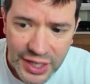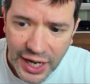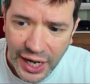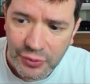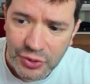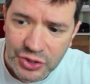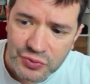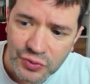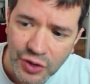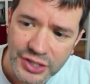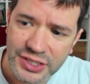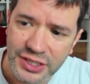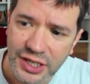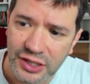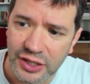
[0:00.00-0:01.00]
I was
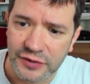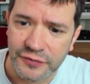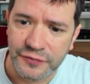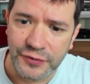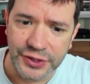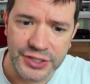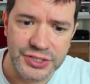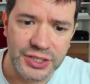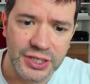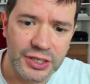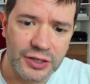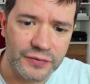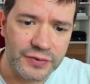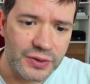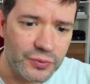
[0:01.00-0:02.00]
watching a lot of footage
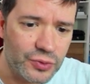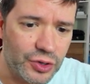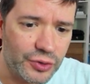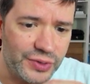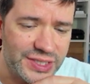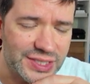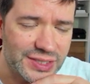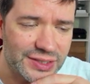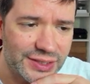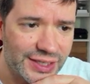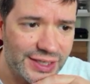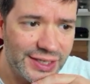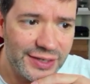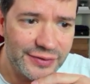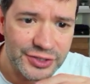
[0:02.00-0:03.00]
of the war
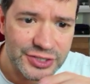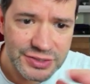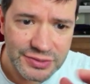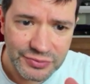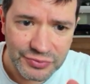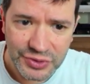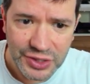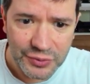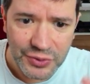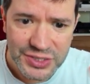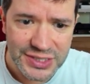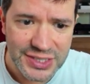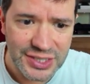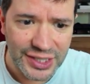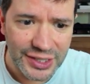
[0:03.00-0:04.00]
recently. There was
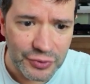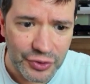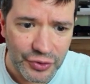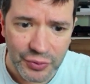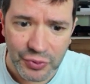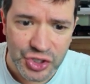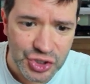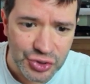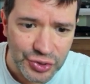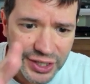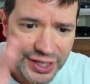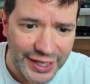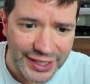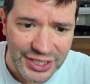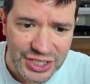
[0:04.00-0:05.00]
this thing where they were
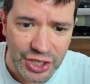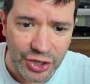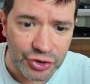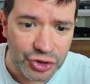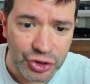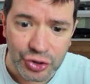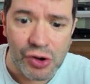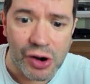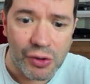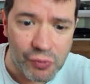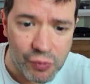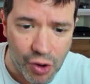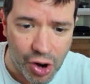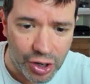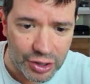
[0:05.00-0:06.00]
shooting at each other through a
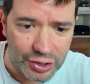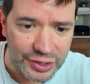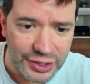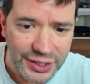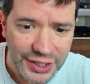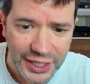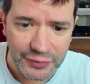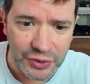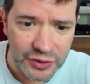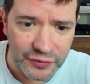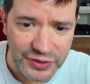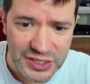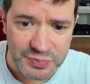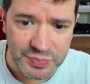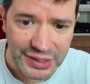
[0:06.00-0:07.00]
wall in one of
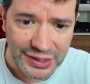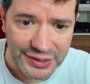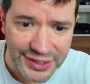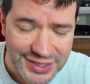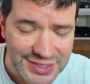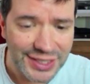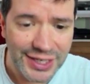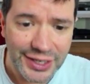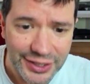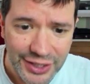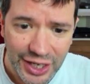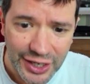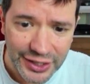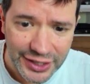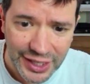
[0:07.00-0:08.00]
these buildings,
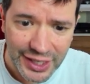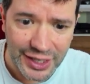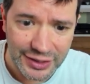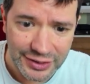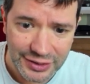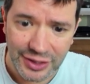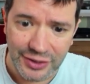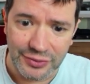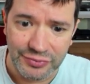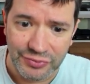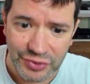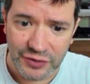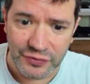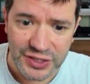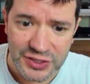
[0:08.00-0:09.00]
not
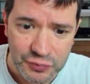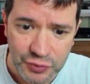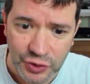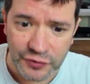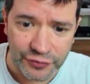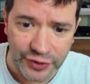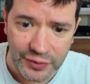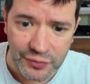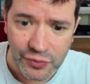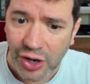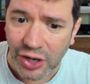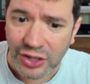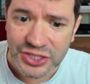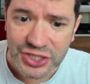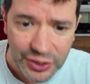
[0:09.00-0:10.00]
one of these wood frame
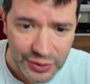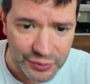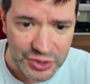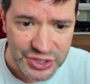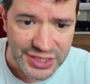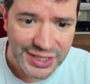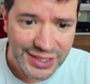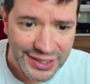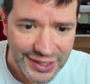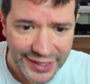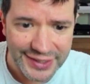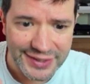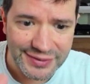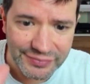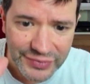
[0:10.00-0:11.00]
walls. No, it was
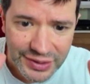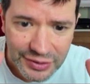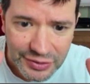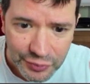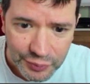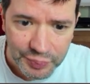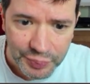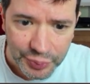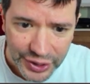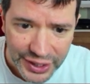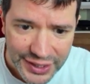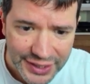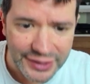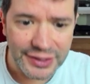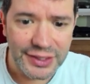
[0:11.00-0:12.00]
like
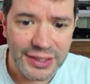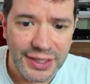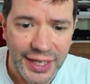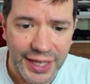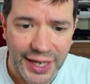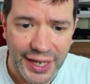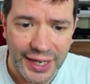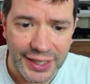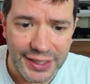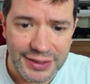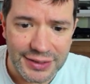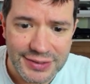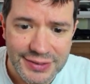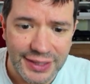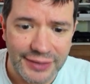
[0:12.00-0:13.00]
brick,
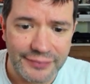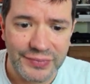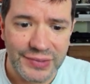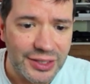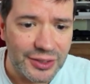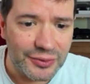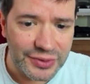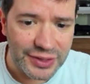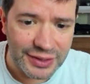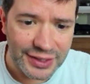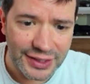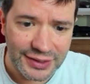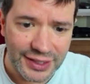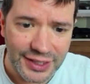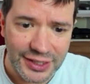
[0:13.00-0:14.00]
and
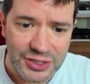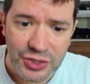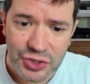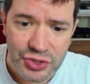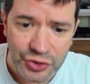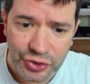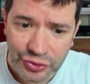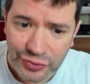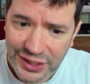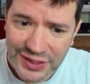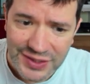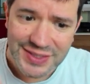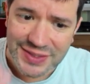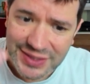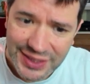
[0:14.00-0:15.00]
the 223
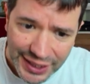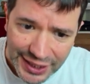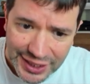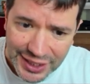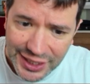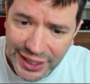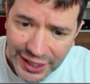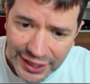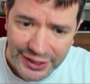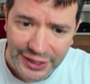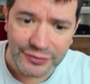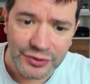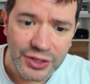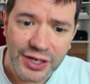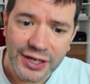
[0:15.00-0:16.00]
just didn't cut it.
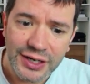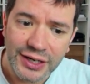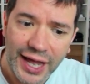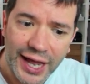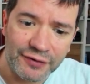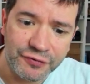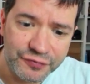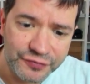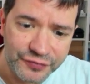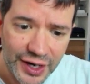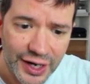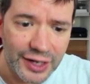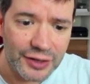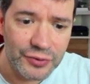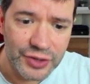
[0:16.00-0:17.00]
A
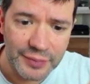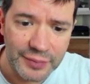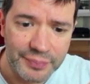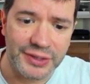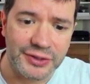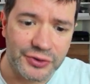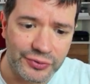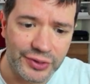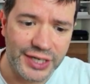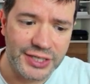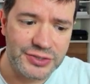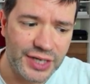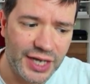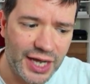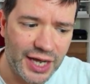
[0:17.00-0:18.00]
FAL would have been great
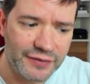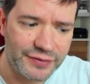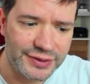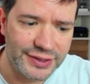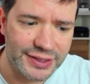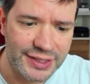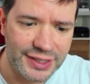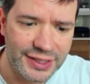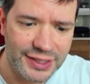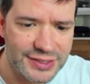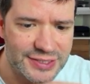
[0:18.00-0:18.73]
to have in that case.